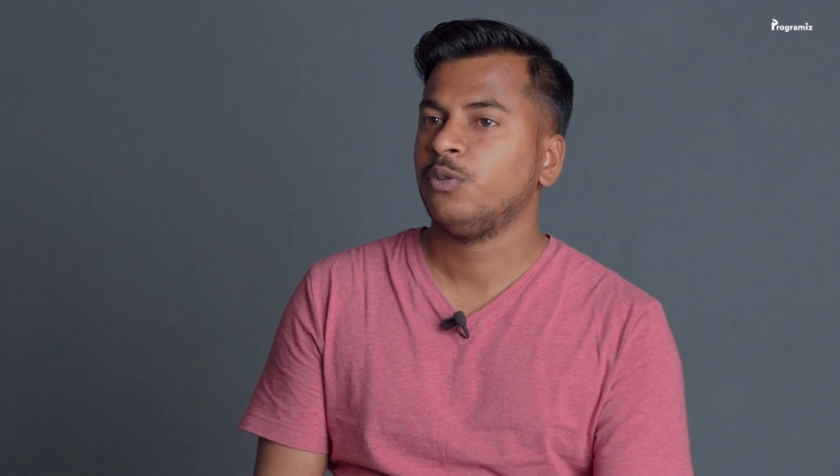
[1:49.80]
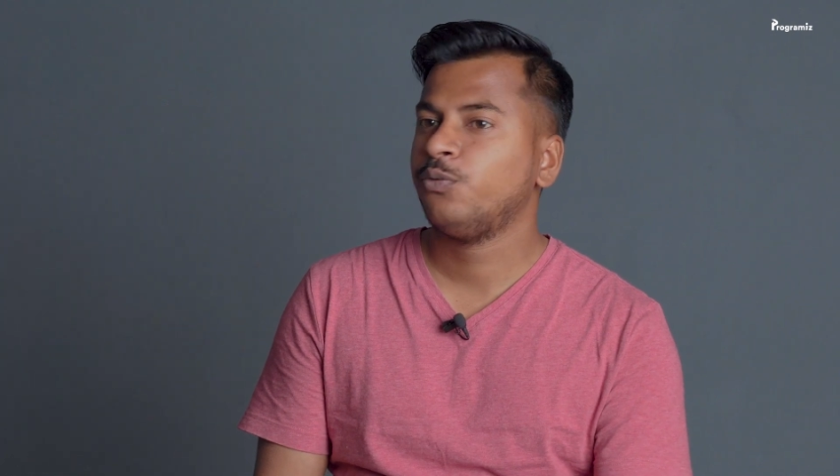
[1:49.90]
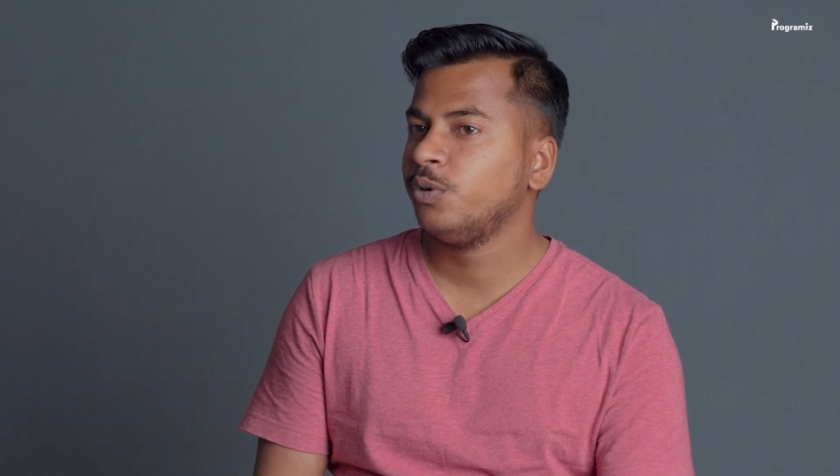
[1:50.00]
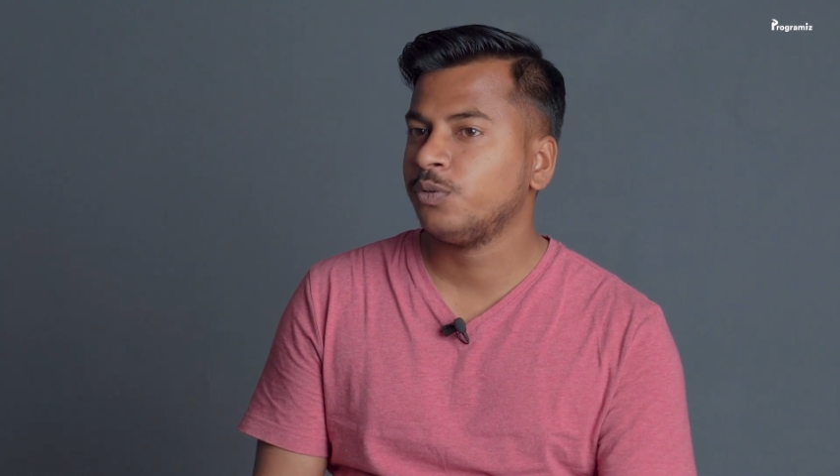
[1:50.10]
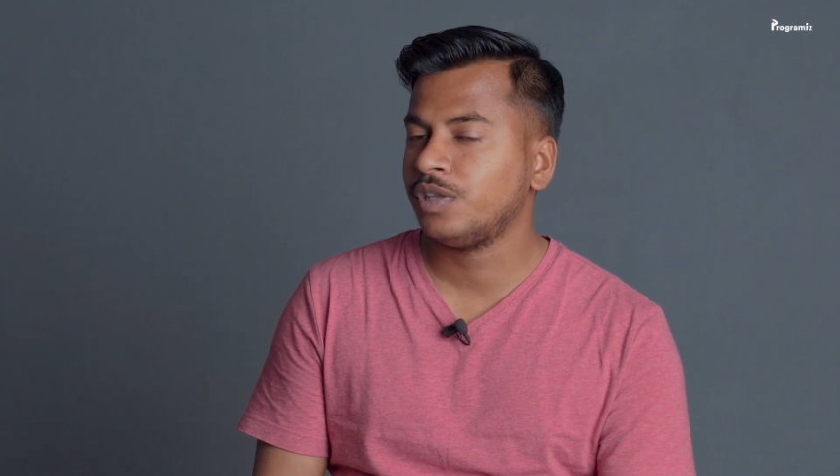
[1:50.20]

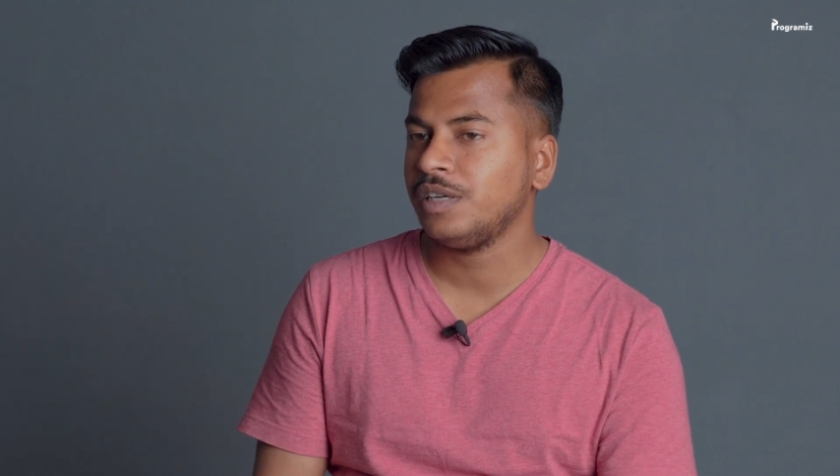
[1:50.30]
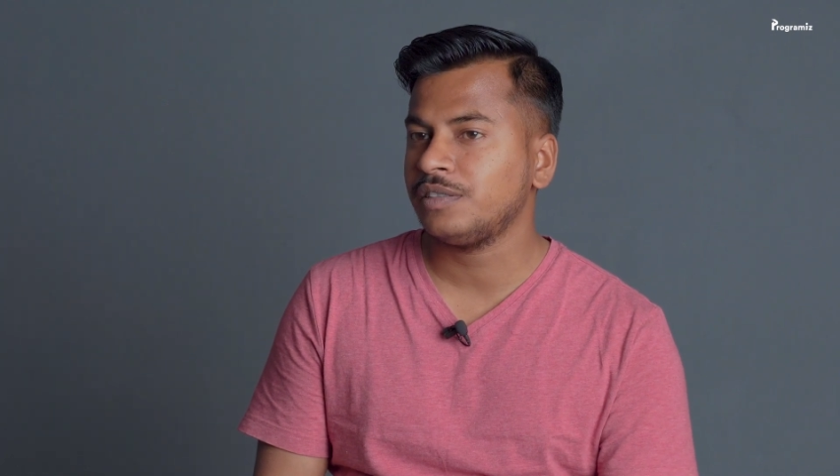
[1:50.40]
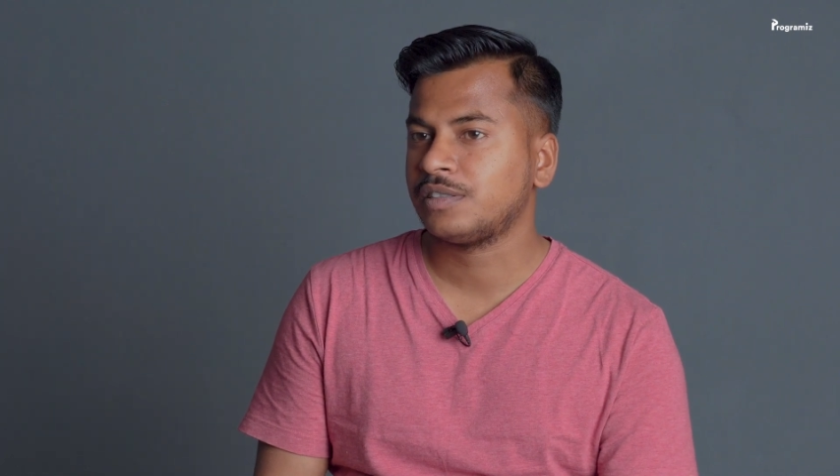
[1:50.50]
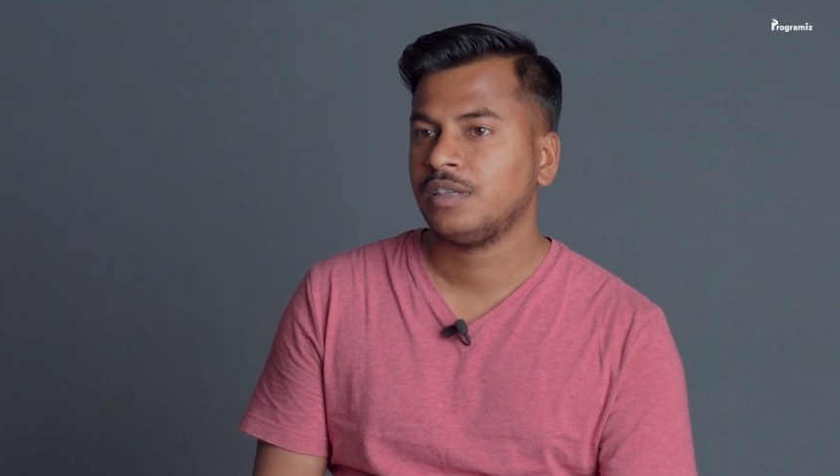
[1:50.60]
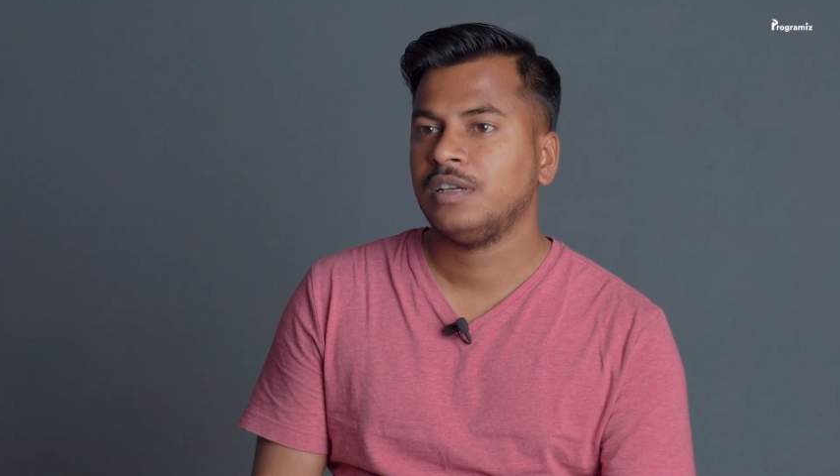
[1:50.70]
few
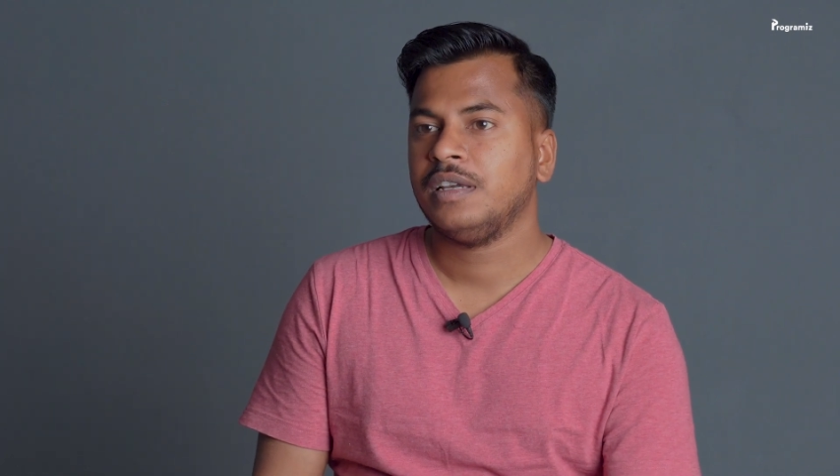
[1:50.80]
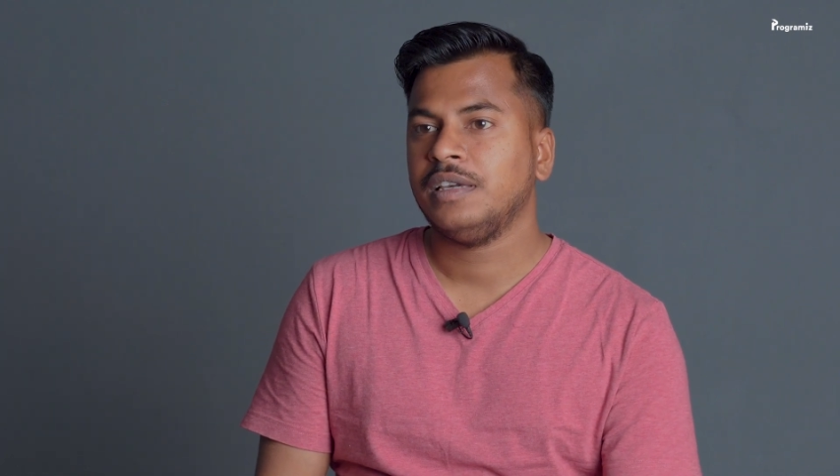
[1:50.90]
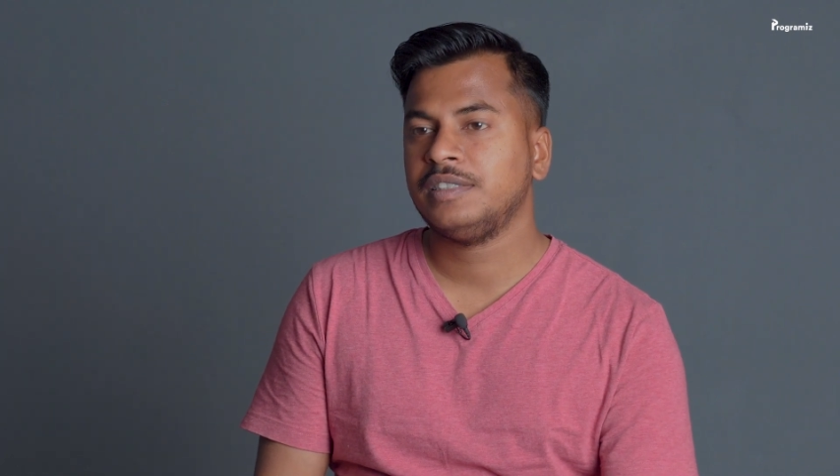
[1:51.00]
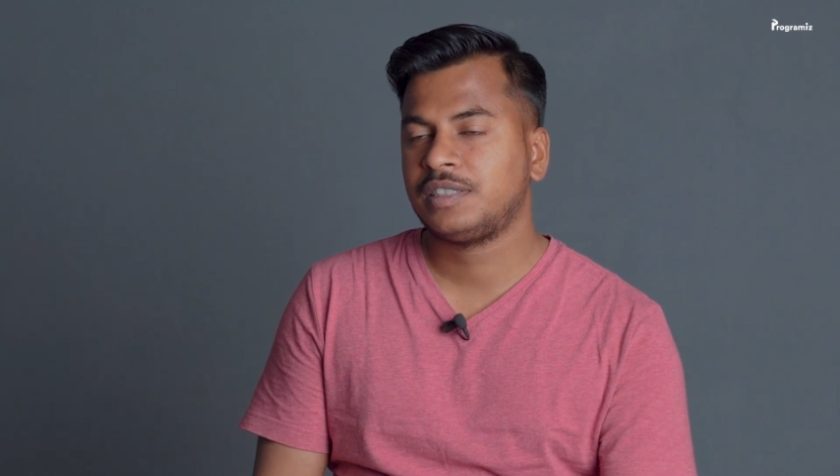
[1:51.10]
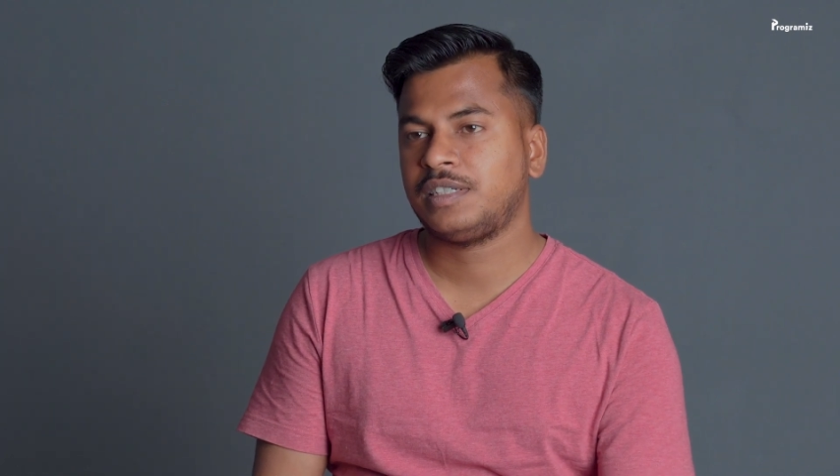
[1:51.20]
things
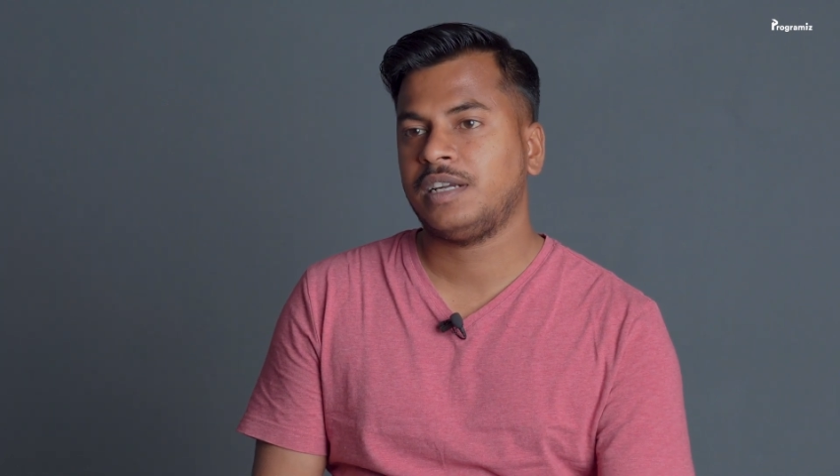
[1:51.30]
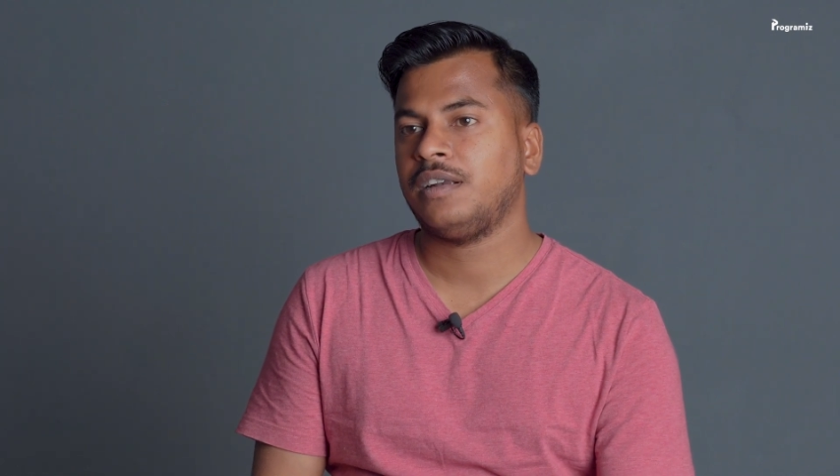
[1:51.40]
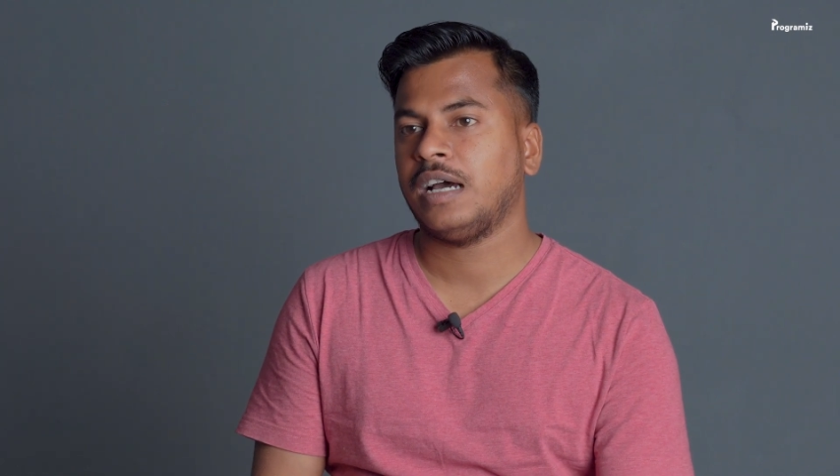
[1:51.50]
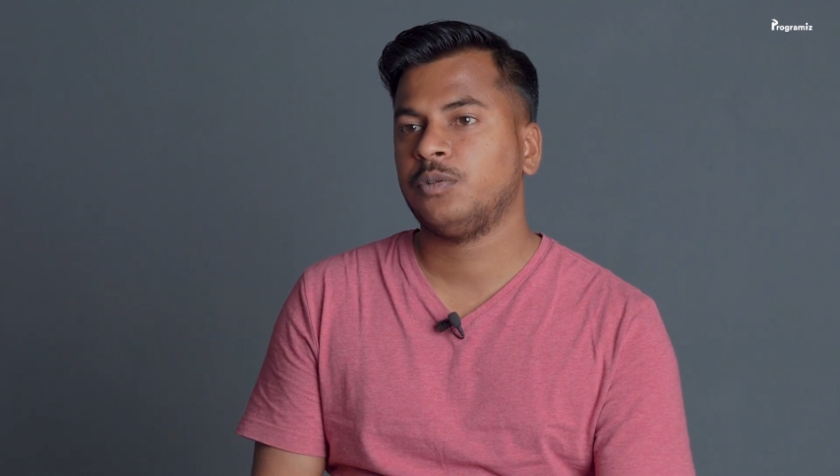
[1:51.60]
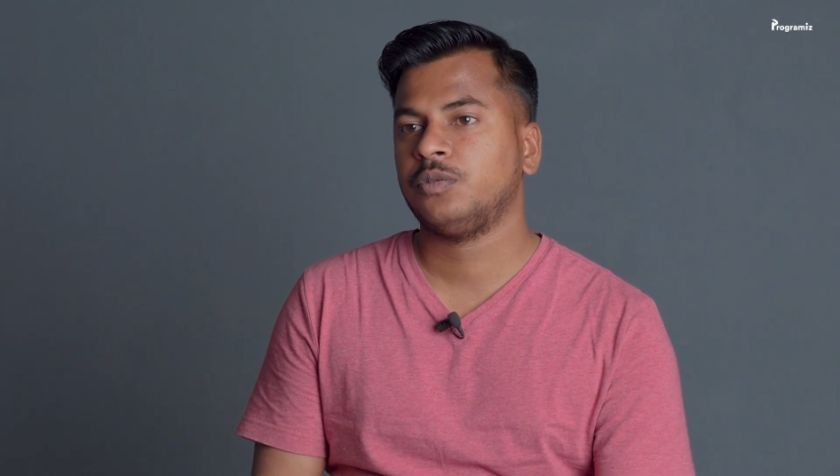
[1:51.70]

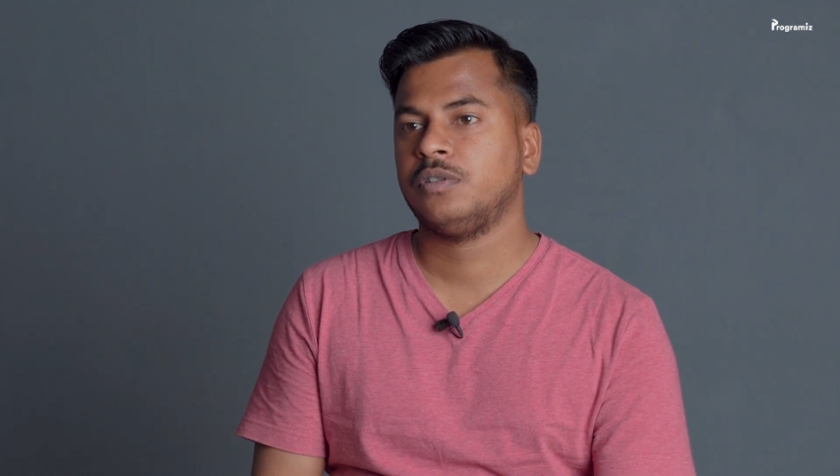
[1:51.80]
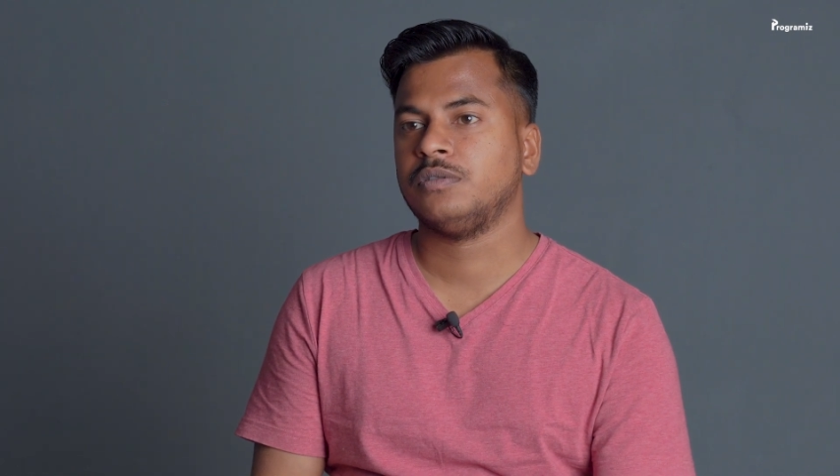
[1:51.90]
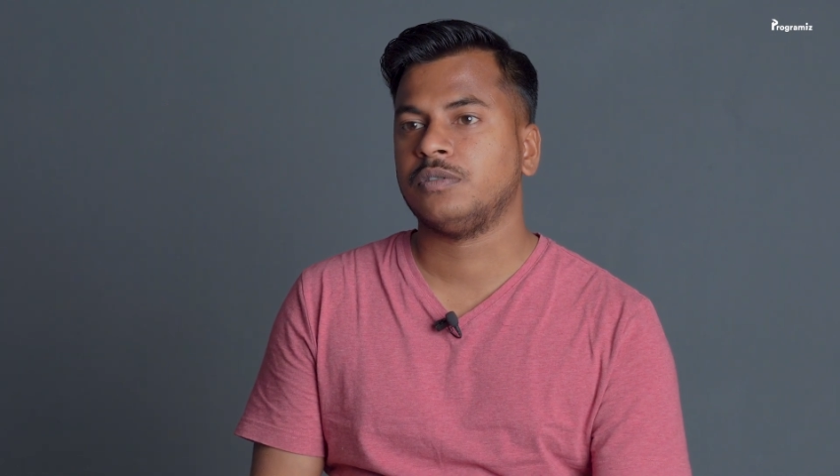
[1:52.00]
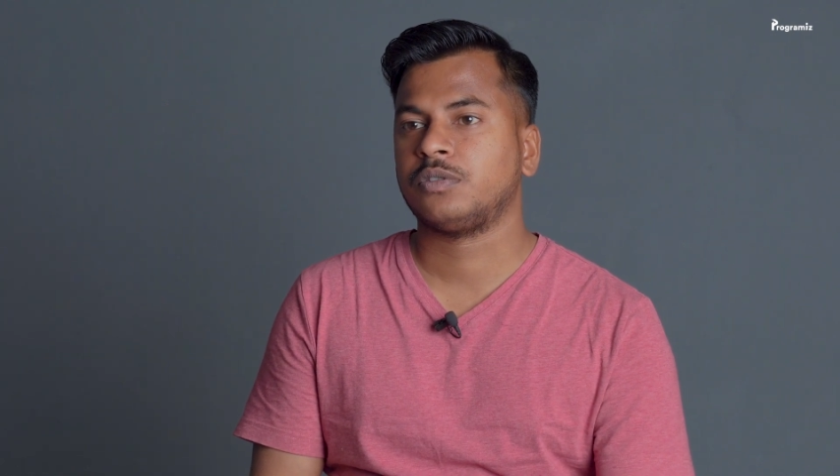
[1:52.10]
instead i would